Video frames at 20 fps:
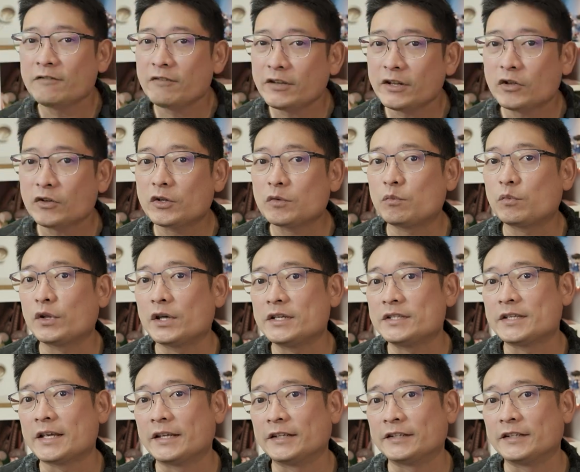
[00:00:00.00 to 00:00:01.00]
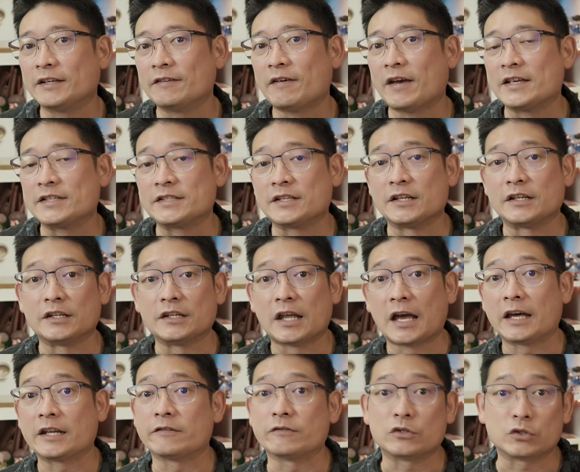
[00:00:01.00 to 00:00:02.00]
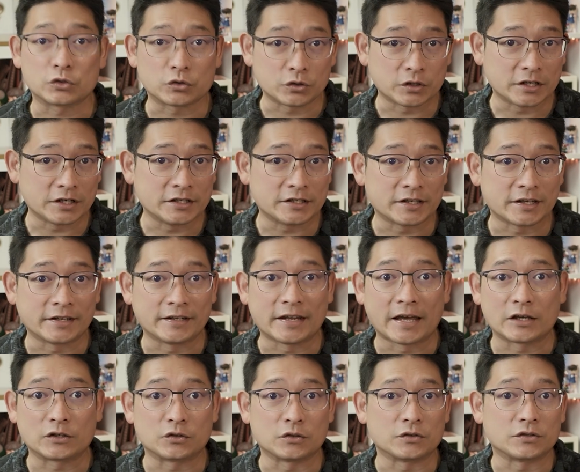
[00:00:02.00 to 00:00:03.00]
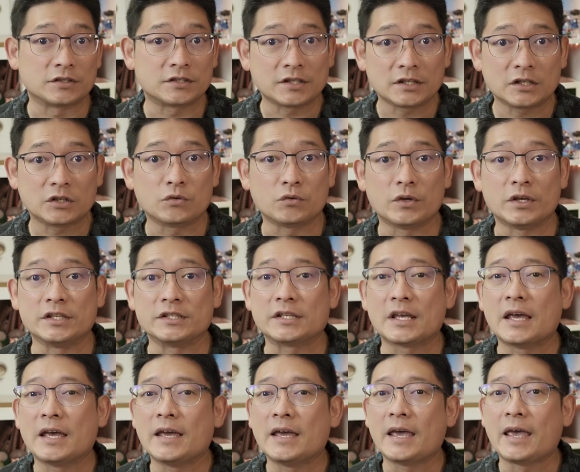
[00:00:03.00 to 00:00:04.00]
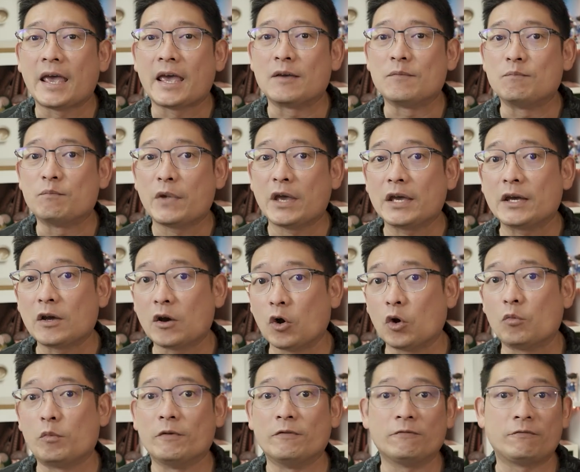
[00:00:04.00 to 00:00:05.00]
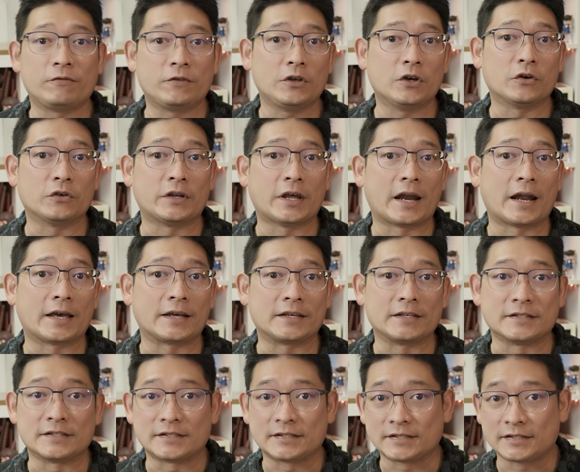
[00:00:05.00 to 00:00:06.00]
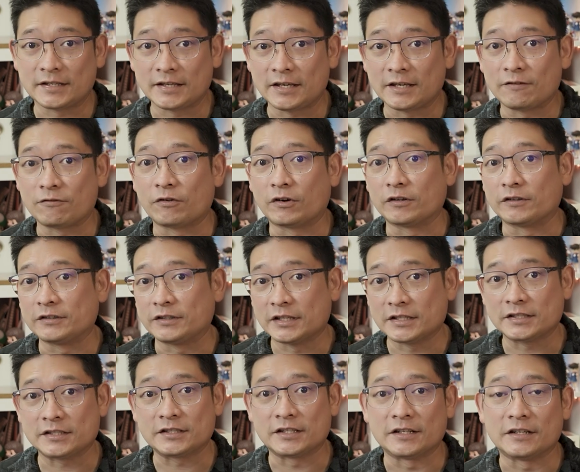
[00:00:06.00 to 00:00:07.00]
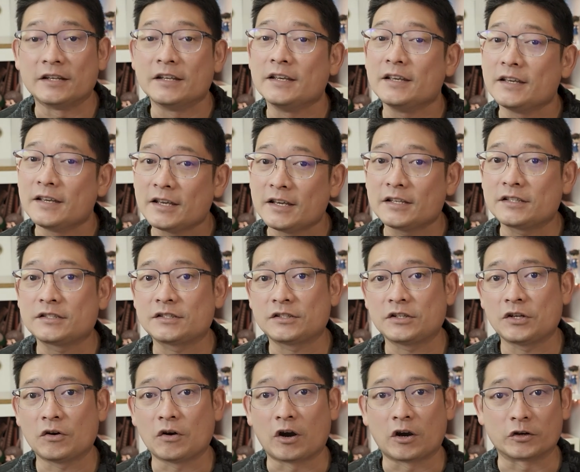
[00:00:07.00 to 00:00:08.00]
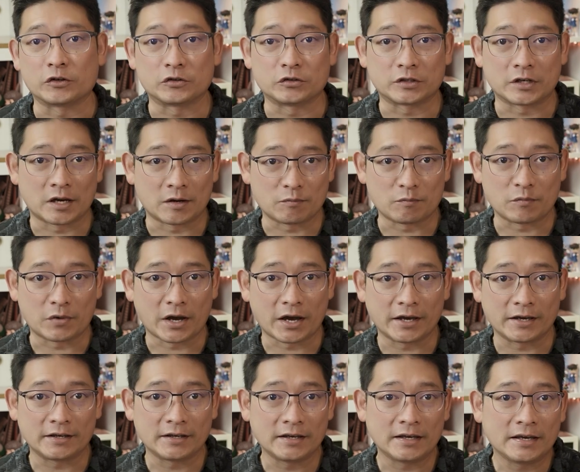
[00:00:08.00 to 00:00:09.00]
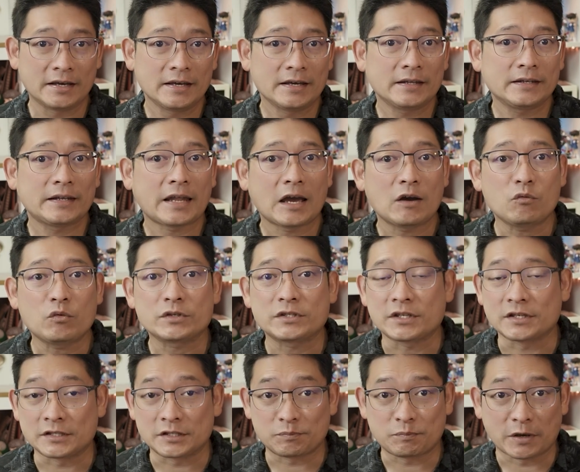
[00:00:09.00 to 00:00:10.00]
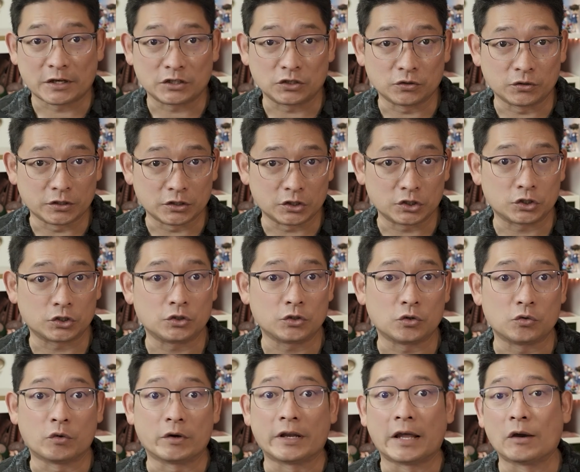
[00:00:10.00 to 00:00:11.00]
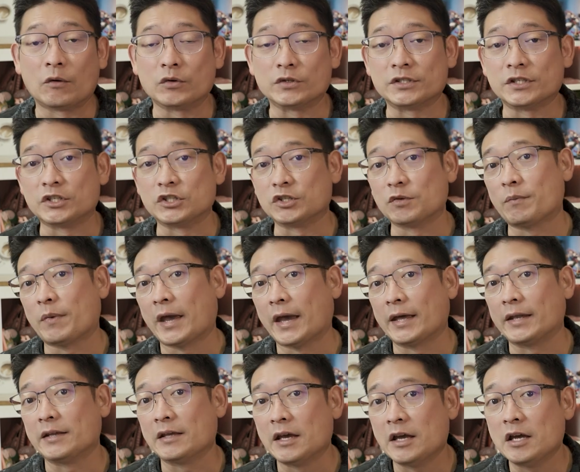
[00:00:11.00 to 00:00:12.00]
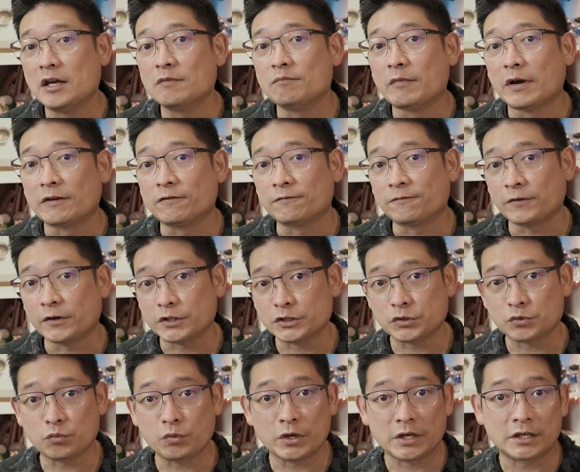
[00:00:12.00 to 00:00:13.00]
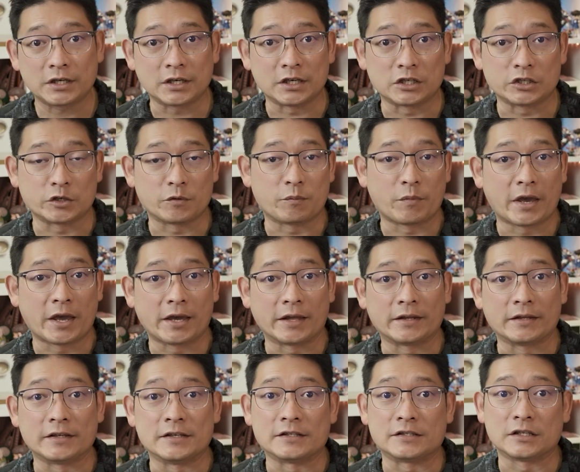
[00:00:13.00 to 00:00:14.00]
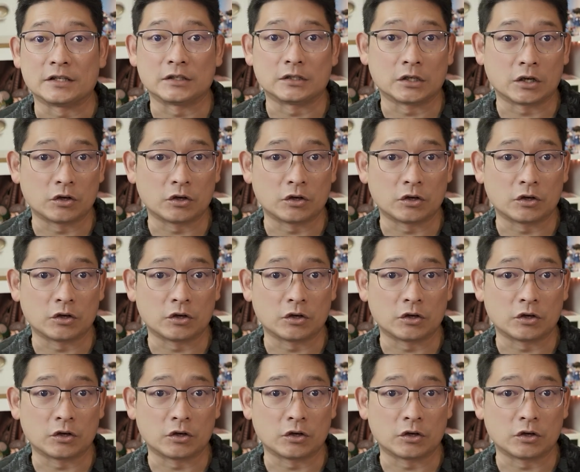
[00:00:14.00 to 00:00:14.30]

even though the place I live has a lot of trees and natural sceneries, a big open field that I can see from a distance is still hard to come by. That was especially true when I was in Japan. My first week in Japan is in